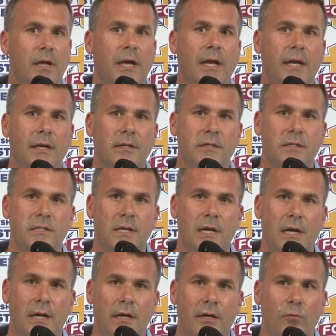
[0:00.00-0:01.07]

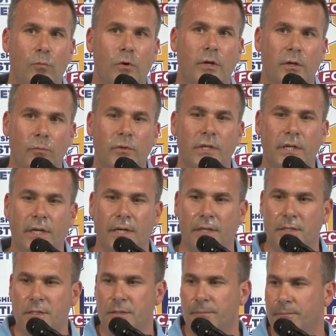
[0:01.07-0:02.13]
and working with the
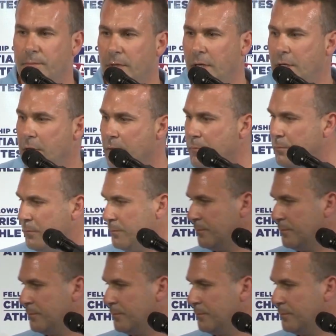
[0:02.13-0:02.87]
kids. Thank you.